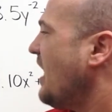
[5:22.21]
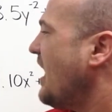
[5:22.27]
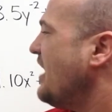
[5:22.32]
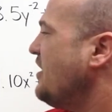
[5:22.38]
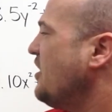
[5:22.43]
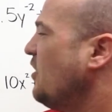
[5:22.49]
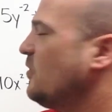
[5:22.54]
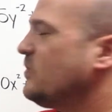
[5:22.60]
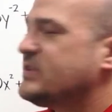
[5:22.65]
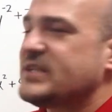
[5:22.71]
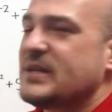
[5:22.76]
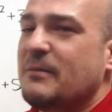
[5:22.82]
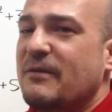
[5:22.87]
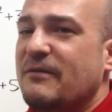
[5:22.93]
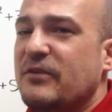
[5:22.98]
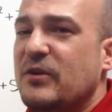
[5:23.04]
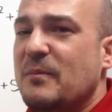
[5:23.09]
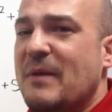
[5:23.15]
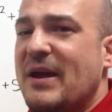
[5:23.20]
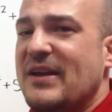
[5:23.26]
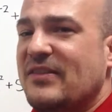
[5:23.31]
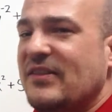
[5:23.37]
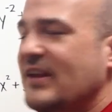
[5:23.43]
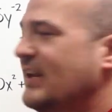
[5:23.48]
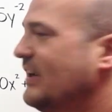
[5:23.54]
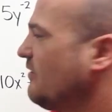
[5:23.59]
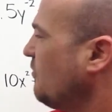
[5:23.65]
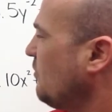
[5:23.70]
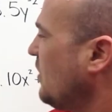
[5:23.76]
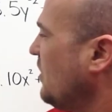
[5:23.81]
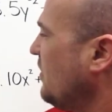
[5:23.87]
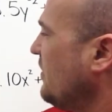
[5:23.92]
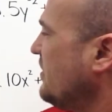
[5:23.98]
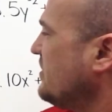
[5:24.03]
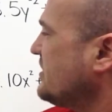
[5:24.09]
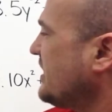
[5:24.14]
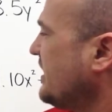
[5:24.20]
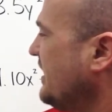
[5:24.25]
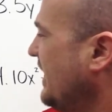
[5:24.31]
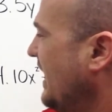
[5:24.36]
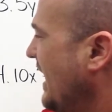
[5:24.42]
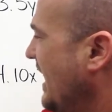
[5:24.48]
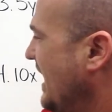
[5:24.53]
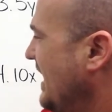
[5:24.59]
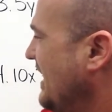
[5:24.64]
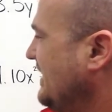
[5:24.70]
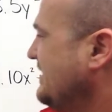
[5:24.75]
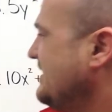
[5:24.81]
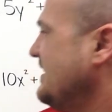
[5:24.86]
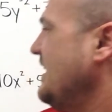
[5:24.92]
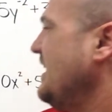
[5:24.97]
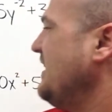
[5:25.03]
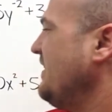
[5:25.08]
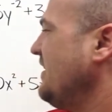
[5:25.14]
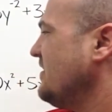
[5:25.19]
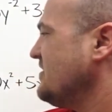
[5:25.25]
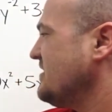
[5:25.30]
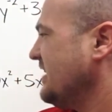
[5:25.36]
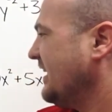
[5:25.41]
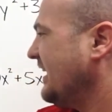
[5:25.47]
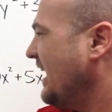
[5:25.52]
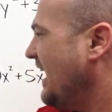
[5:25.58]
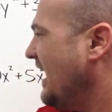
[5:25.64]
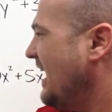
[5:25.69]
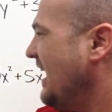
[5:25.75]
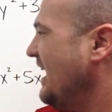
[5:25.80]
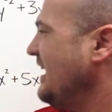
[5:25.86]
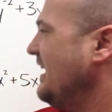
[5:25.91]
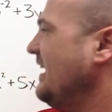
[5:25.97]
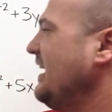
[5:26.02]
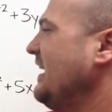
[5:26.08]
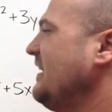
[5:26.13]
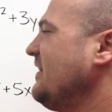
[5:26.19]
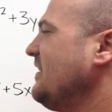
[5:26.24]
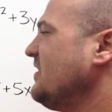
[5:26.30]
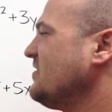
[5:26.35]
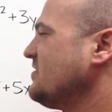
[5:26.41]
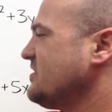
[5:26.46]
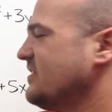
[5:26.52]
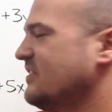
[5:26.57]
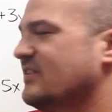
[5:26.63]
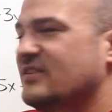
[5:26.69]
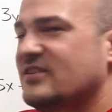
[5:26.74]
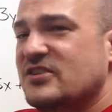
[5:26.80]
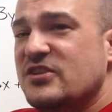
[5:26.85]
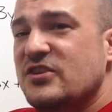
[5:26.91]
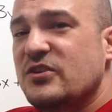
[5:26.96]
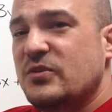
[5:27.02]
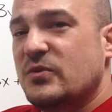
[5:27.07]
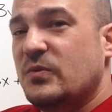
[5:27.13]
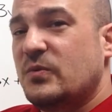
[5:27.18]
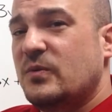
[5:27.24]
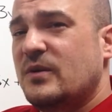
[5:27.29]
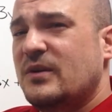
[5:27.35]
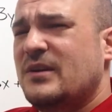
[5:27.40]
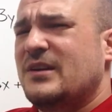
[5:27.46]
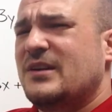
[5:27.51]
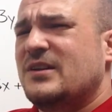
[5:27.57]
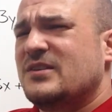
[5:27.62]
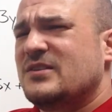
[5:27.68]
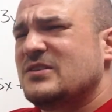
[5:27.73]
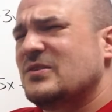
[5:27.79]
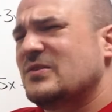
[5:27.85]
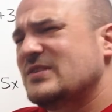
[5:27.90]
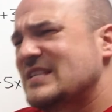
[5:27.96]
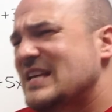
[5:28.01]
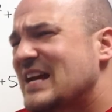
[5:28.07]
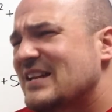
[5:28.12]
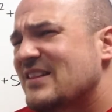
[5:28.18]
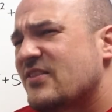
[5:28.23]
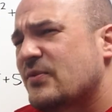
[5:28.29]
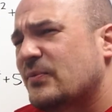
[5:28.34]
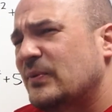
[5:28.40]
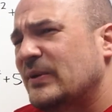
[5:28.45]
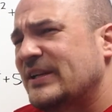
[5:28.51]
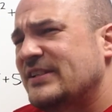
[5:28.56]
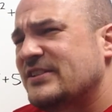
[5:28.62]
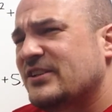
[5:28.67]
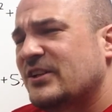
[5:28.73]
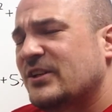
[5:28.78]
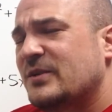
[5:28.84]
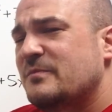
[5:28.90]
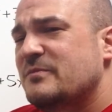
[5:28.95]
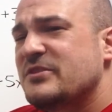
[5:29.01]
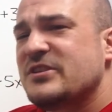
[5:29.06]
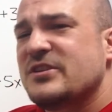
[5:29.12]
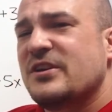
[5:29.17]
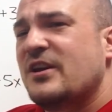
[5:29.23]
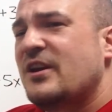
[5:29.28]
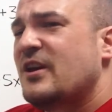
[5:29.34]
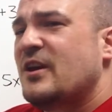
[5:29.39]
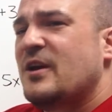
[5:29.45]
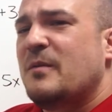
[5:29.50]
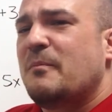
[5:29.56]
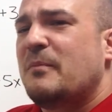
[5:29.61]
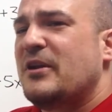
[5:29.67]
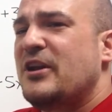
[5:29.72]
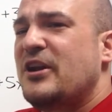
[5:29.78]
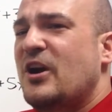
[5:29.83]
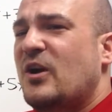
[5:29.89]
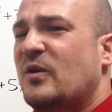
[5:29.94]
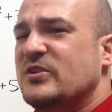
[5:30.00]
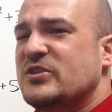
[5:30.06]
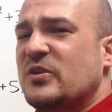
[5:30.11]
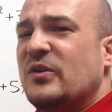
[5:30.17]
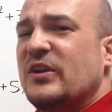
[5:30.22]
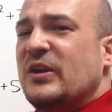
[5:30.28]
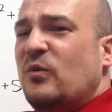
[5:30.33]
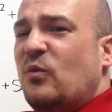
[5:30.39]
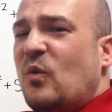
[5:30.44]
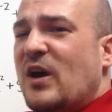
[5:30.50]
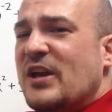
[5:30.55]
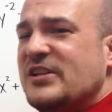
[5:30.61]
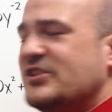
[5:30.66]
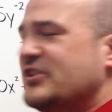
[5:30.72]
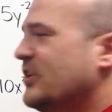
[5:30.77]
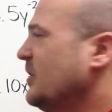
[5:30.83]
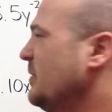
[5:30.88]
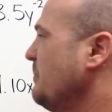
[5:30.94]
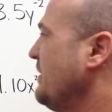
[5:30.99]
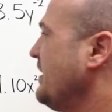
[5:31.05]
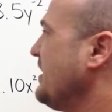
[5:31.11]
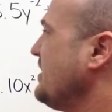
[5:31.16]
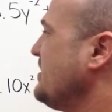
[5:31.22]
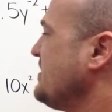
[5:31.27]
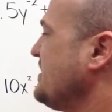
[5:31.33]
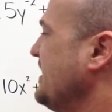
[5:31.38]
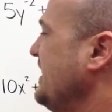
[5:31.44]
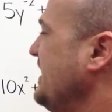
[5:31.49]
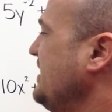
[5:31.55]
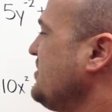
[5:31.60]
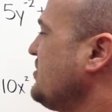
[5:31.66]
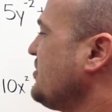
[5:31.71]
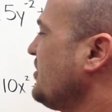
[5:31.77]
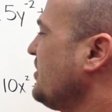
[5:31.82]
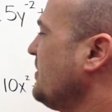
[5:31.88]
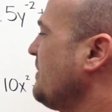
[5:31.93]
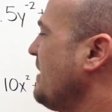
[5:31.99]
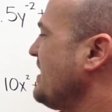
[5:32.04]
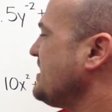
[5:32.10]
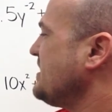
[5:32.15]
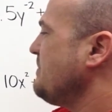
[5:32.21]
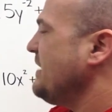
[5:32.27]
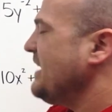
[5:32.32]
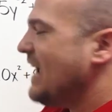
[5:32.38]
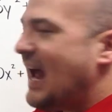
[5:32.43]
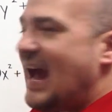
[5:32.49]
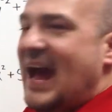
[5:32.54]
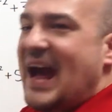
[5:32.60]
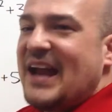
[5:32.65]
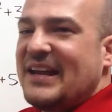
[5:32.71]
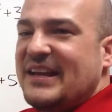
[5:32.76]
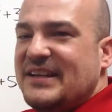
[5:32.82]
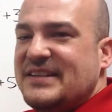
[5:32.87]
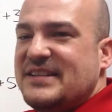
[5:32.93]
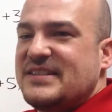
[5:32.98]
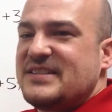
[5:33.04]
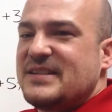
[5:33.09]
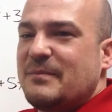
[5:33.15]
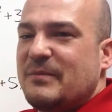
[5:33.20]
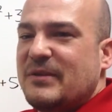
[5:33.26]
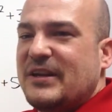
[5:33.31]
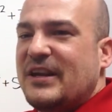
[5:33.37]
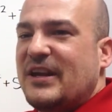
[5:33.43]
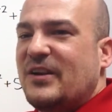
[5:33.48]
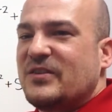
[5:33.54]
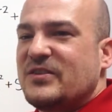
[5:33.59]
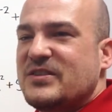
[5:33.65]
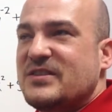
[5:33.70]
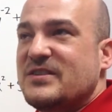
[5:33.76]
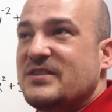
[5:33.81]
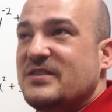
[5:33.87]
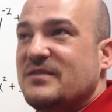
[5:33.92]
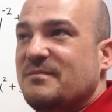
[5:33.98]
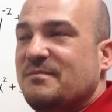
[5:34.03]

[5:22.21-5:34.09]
I know some of you may think, well, there's an 8, and there's a k, and there's a 2. So is that 3 terms? But no, it's only one term because each term has to be added to something else.